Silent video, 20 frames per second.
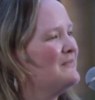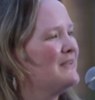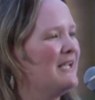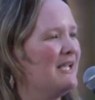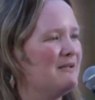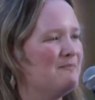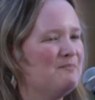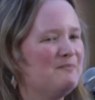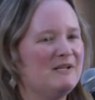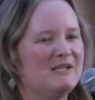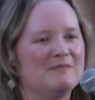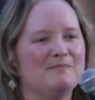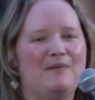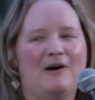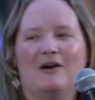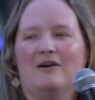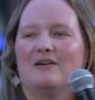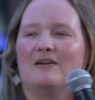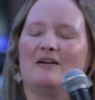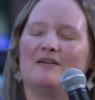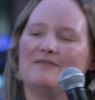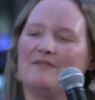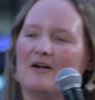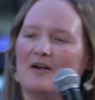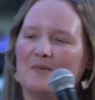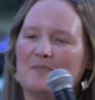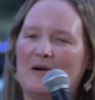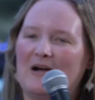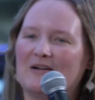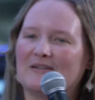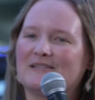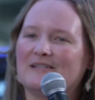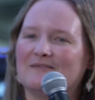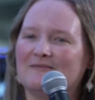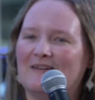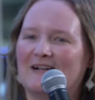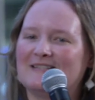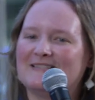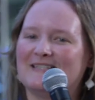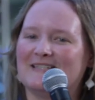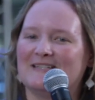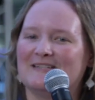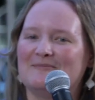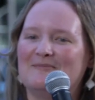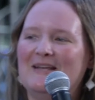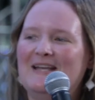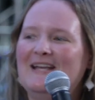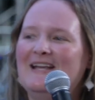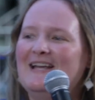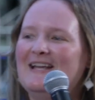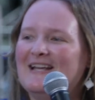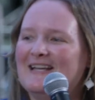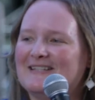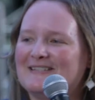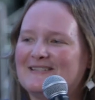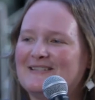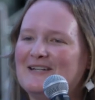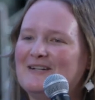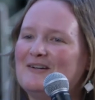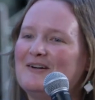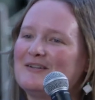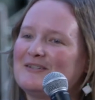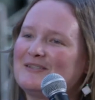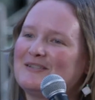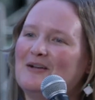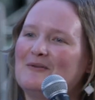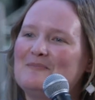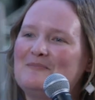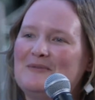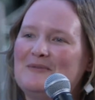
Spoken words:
and being part of our Parks and Rec team is there are some